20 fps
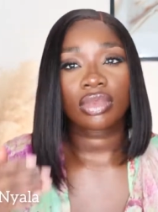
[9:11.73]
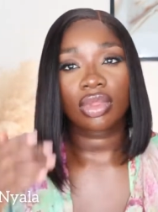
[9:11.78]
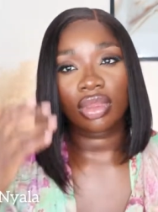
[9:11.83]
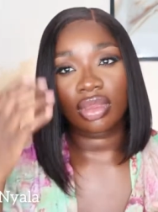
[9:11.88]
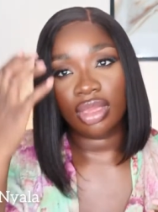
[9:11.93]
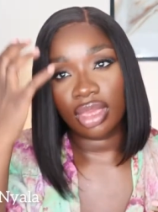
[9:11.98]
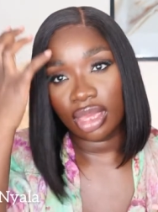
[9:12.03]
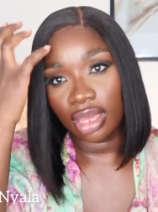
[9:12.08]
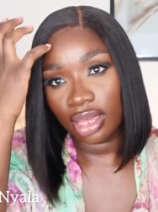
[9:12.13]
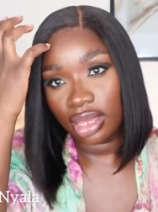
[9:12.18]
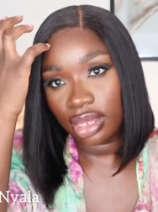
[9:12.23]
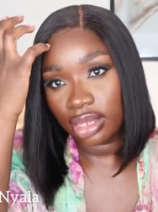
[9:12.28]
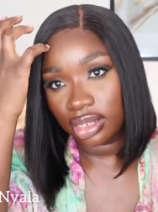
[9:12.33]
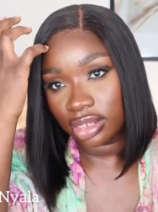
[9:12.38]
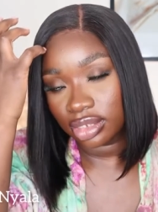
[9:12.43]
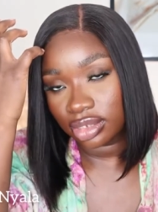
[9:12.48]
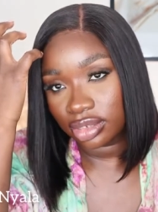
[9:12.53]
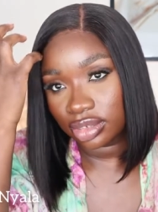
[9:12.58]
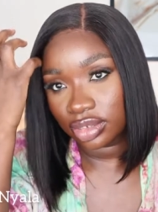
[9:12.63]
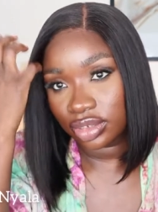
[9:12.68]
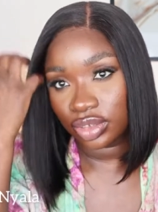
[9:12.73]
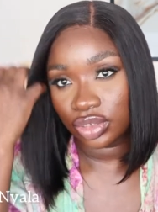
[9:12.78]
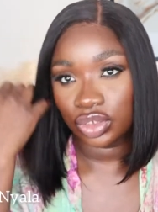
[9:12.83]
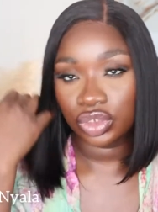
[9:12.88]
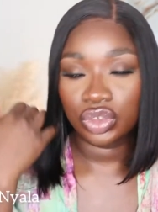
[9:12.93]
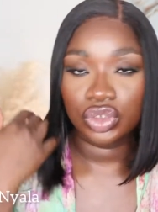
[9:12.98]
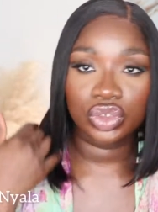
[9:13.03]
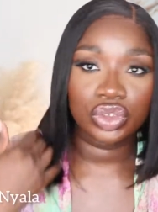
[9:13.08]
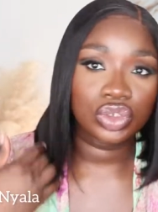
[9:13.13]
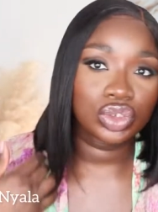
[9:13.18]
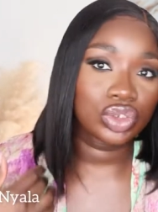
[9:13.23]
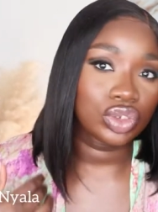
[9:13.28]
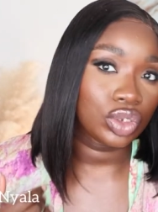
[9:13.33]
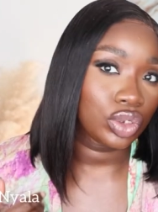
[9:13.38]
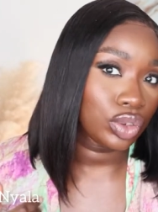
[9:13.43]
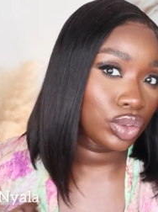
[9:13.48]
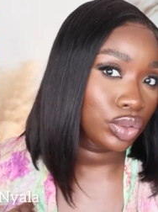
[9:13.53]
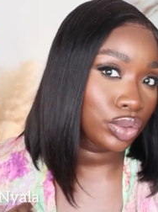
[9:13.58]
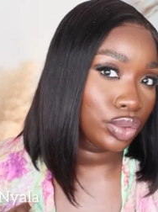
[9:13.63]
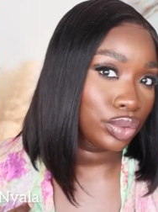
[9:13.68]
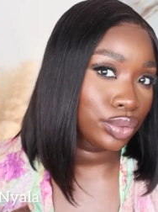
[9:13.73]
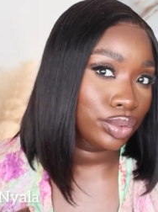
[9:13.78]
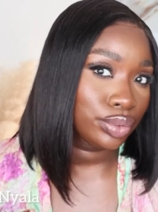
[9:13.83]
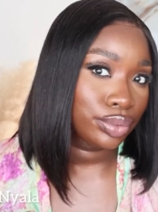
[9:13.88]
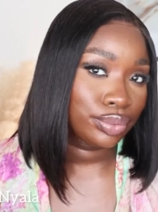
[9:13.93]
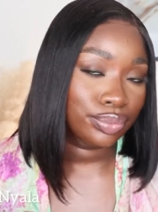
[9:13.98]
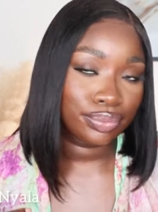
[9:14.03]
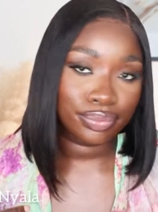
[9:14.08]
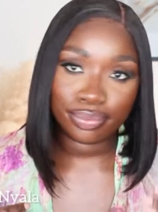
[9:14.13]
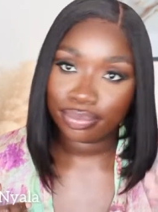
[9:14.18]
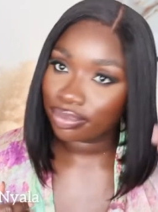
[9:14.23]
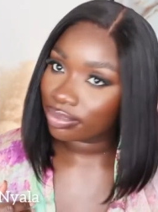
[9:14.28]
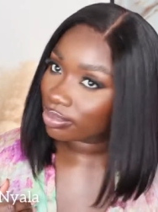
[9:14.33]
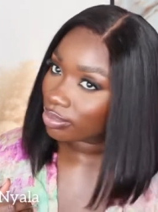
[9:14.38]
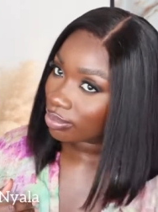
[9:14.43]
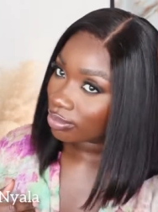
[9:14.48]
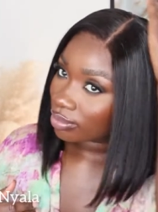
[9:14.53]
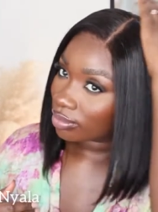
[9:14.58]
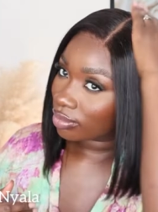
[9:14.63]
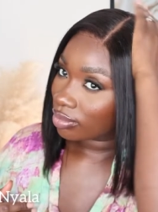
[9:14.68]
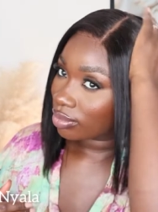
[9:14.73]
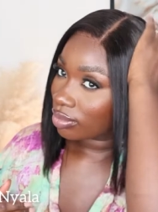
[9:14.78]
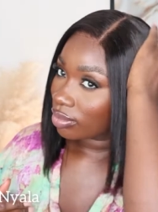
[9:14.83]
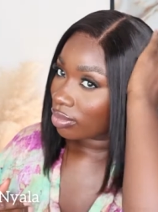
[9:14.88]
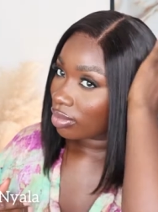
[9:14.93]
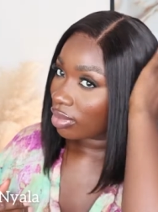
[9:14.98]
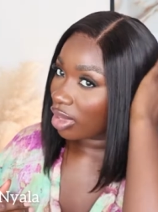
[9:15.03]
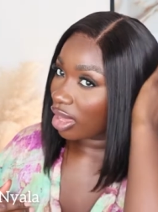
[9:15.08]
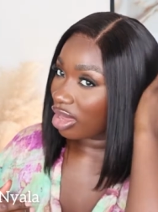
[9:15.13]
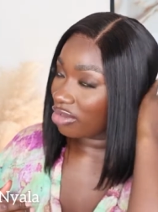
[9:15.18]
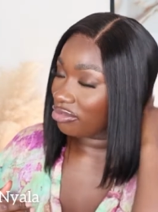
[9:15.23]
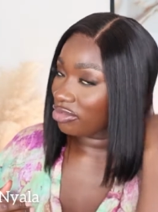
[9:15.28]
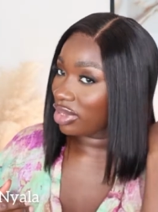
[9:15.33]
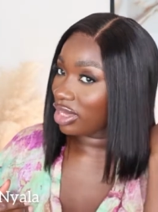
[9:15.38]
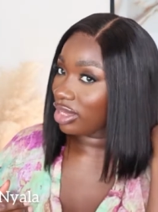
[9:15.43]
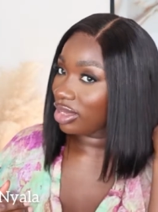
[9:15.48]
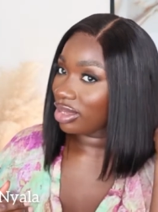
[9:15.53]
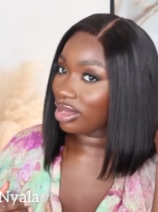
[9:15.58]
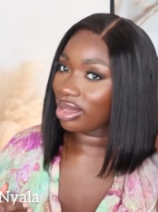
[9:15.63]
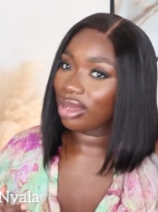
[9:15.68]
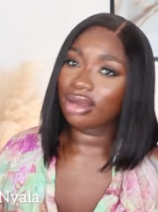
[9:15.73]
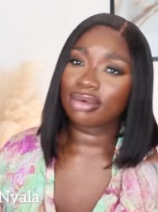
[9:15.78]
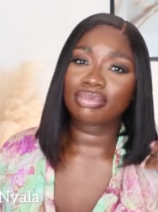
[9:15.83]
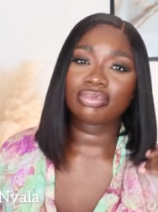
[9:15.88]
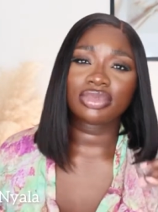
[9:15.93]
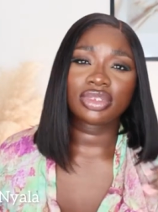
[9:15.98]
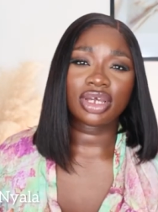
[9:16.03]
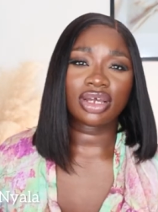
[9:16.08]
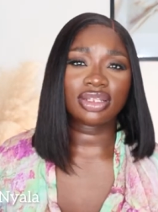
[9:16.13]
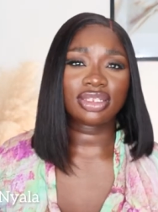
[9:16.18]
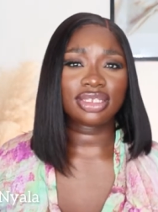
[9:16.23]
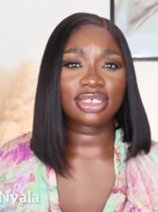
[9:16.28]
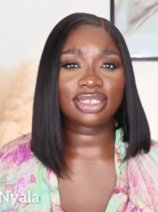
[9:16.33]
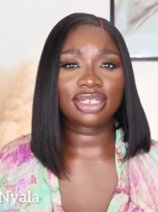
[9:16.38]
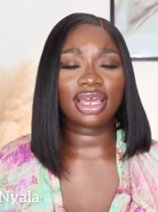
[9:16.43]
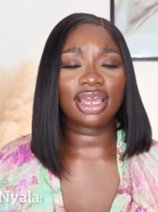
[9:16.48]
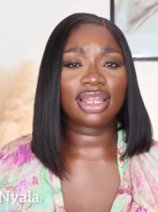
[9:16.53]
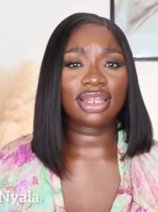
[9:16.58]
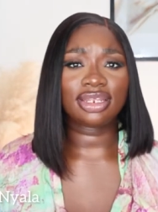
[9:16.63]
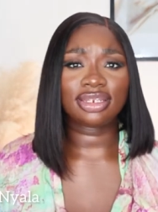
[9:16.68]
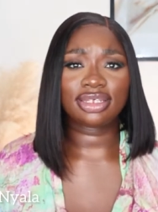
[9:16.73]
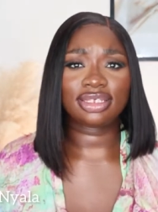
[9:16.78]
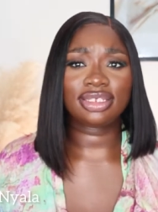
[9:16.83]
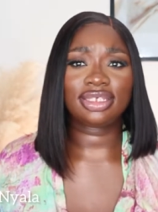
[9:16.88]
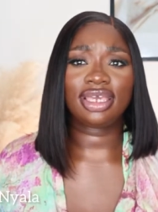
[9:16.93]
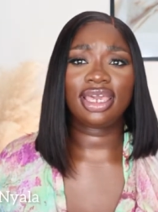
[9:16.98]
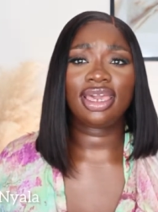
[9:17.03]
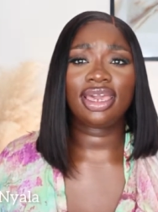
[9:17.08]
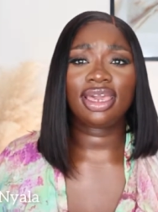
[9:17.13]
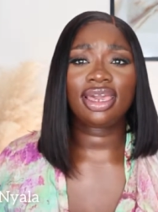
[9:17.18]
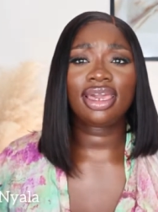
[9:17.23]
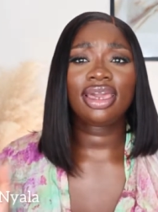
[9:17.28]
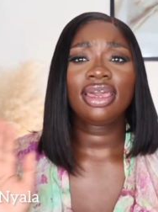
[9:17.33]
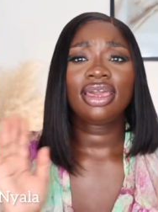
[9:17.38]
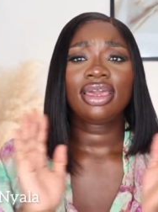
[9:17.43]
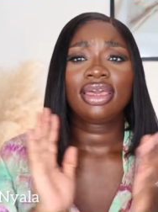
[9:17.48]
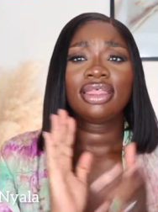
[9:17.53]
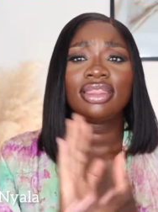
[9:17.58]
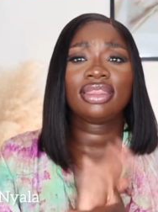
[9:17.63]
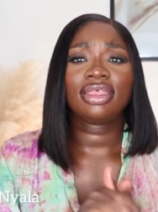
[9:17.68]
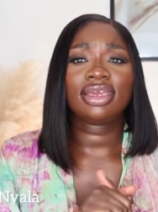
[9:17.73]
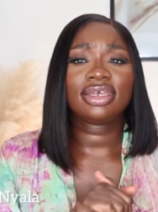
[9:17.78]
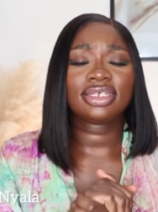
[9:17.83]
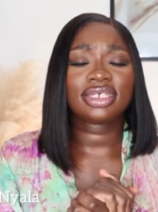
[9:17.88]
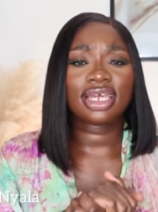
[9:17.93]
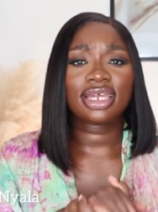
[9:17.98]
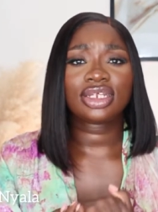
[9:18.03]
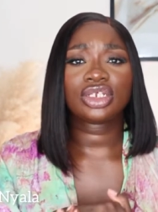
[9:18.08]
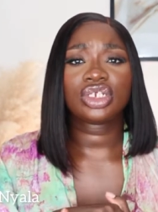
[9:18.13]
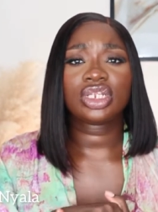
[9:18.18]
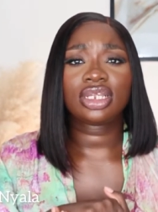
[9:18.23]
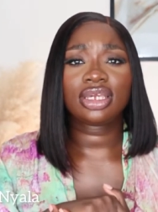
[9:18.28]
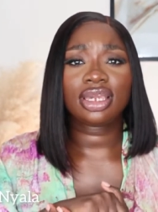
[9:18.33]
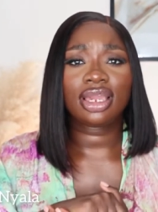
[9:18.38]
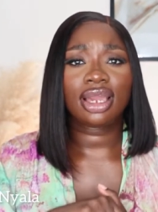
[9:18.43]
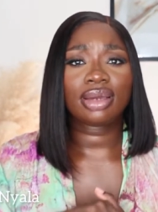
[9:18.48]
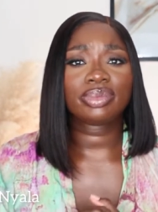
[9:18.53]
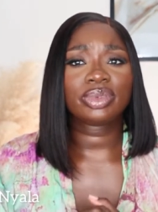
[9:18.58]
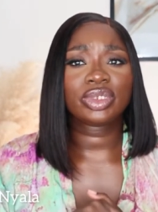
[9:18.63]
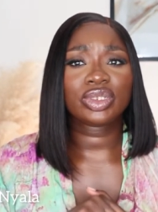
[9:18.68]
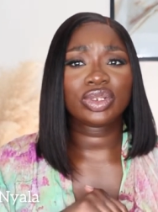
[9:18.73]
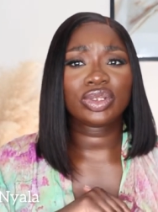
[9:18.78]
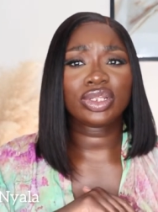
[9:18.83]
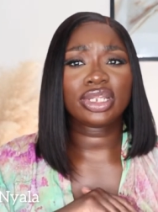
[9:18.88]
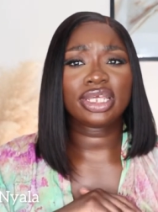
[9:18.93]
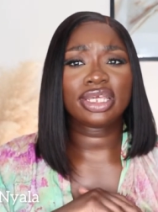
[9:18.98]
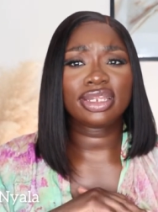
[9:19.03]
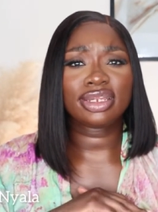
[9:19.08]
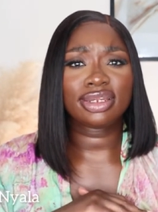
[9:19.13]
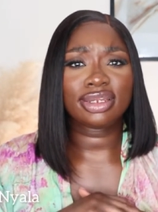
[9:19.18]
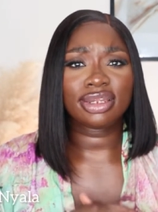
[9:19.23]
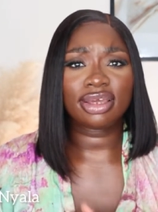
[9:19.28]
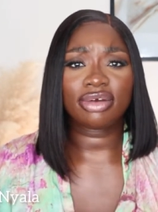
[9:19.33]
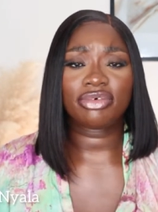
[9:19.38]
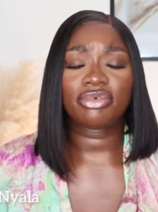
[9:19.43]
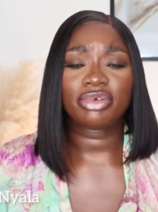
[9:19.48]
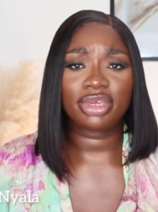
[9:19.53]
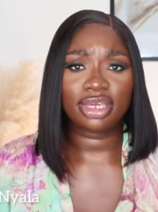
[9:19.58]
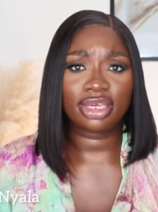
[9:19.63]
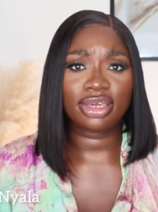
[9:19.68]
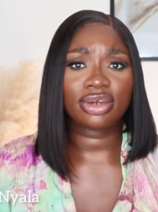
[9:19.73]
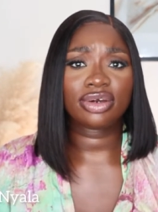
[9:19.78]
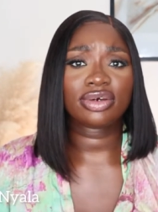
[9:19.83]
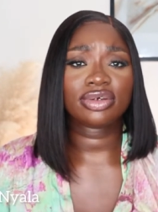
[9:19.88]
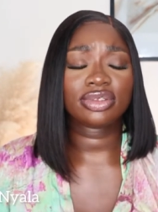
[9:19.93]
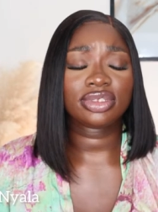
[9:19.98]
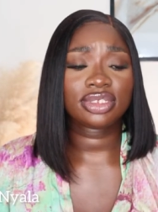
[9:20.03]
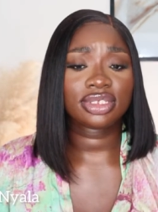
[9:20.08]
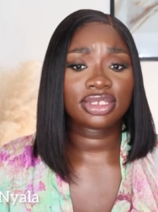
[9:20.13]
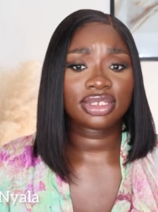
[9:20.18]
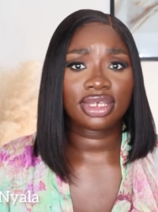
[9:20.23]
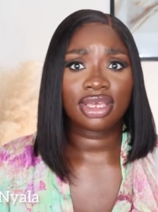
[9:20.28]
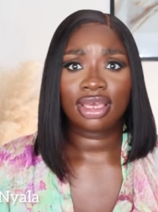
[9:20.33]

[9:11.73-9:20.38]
okay so I think I'm done styling this hair. There is actually absolutely nothing else